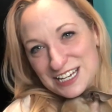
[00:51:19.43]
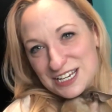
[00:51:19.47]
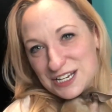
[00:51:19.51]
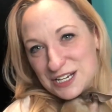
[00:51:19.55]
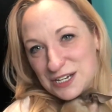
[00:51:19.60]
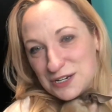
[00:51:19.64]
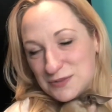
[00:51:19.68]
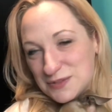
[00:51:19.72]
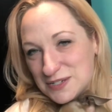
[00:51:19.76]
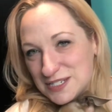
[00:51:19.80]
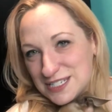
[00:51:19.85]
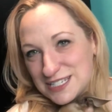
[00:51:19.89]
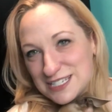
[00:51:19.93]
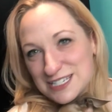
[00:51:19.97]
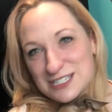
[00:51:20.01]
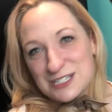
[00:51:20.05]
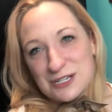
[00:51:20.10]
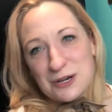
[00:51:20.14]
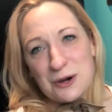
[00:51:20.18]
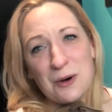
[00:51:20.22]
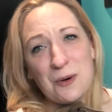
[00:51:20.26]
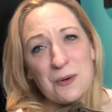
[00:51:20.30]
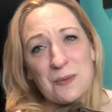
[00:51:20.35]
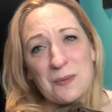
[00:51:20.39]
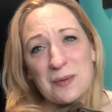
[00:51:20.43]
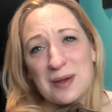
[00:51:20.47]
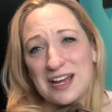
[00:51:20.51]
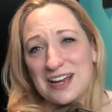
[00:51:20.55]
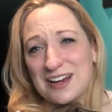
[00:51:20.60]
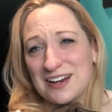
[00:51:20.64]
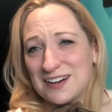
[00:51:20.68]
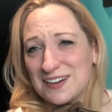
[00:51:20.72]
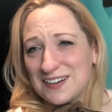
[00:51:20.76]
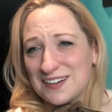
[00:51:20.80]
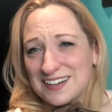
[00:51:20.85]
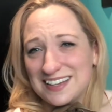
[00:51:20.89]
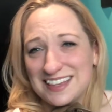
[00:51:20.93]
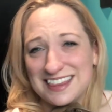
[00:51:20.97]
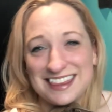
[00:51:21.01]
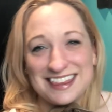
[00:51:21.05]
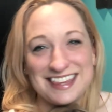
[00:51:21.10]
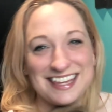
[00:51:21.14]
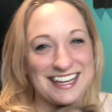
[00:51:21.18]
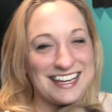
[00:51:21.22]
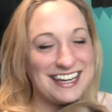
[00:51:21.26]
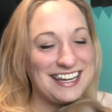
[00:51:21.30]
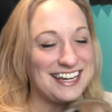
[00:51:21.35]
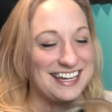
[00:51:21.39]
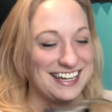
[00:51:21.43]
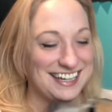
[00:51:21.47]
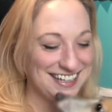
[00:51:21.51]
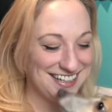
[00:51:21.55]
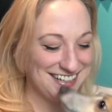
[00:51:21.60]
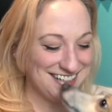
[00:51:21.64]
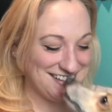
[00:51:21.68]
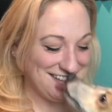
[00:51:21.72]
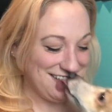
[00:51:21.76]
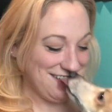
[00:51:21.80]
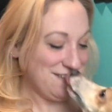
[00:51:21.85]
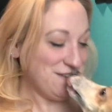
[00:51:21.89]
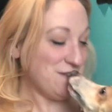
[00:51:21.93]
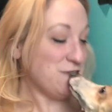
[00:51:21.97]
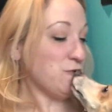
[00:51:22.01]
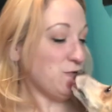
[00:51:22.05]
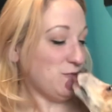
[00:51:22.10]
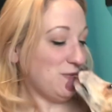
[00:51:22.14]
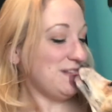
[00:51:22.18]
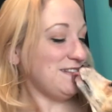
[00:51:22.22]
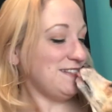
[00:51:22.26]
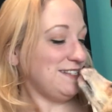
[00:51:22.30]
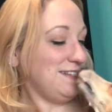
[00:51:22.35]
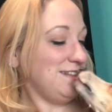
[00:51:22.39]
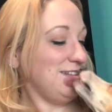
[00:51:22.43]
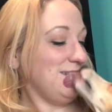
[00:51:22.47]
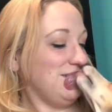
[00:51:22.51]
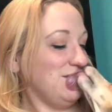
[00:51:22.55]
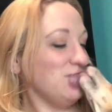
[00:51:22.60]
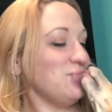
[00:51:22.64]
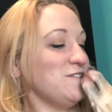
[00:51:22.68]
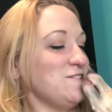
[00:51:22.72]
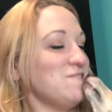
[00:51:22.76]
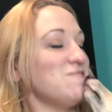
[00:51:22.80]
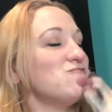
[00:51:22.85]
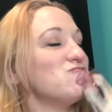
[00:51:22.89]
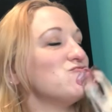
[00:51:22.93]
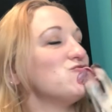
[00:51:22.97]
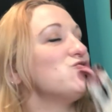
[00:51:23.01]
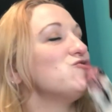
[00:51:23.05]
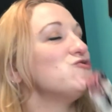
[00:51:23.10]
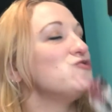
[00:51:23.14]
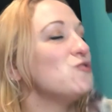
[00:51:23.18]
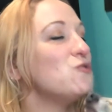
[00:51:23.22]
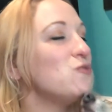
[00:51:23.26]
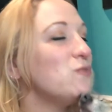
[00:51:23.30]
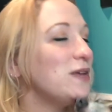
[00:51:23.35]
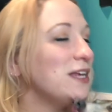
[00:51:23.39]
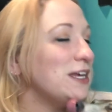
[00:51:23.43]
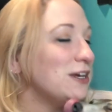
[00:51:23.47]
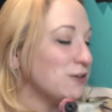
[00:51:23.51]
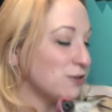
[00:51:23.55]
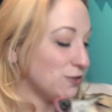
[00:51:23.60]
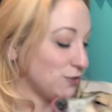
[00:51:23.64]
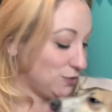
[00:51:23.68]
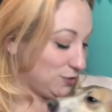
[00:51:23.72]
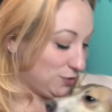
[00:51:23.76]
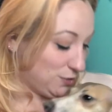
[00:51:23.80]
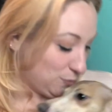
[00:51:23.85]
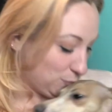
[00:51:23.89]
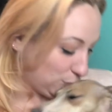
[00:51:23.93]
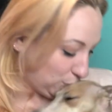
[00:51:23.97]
It was such a weird thing, wasn't it? You know, it was so weird.